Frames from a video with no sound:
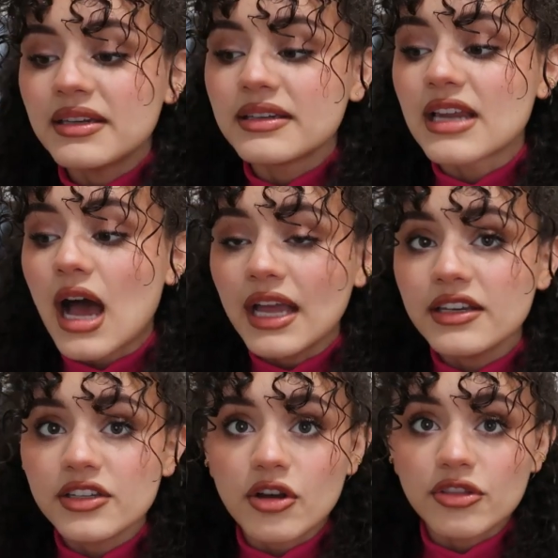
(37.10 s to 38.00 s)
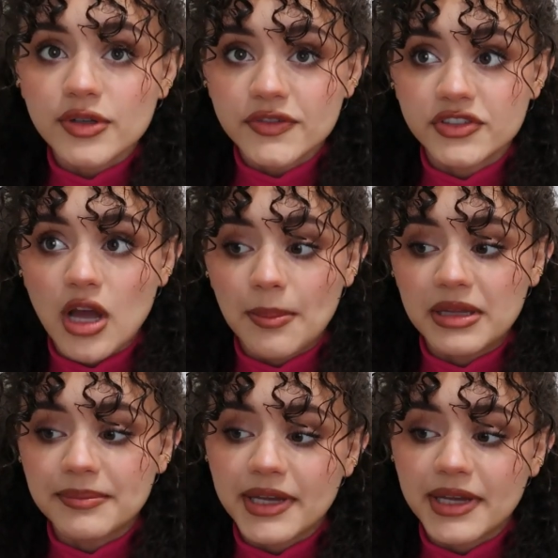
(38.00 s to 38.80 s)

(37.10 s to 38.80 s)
been dying to go thrift shopping,